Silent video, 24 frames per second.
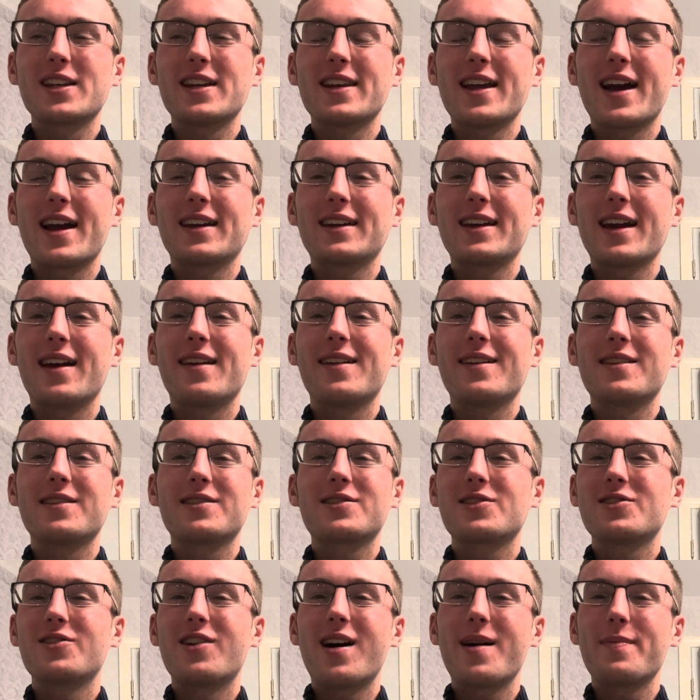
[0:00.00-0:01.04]
And I get it.
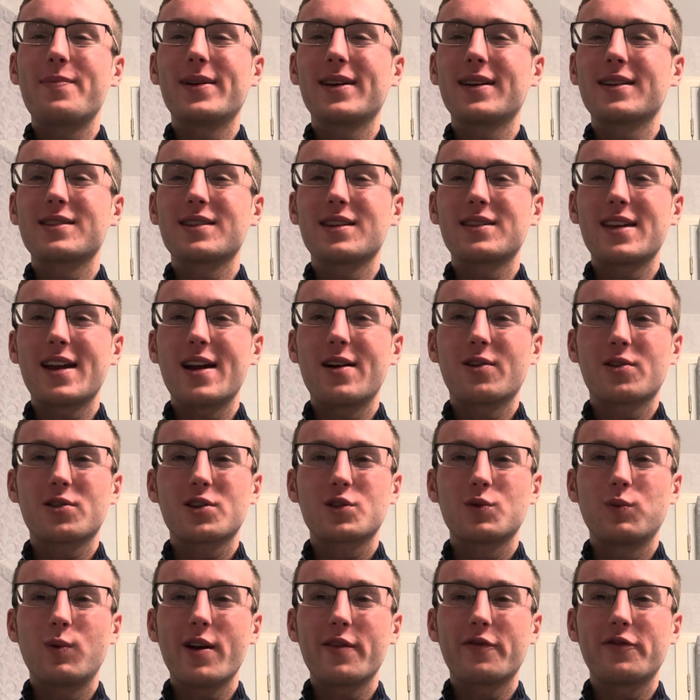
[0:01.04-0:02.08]
It's not because of Taylor
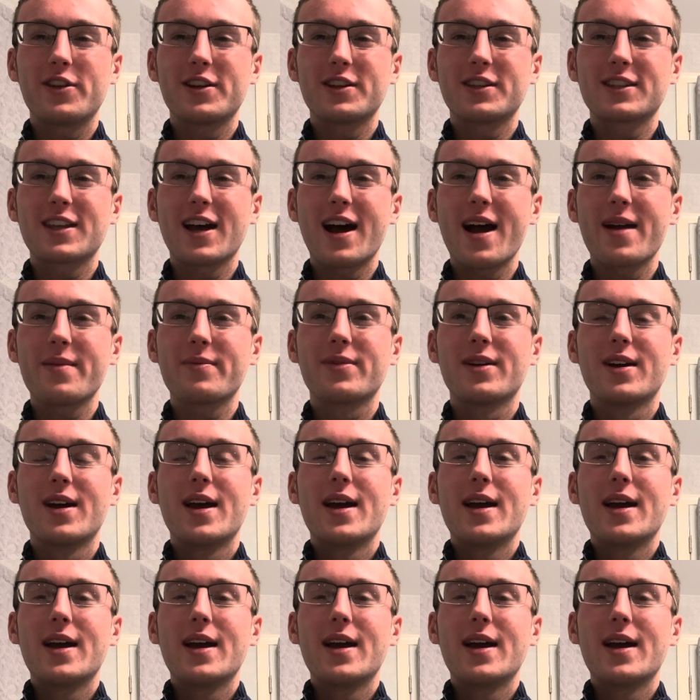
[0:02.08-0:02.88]
Swift this time.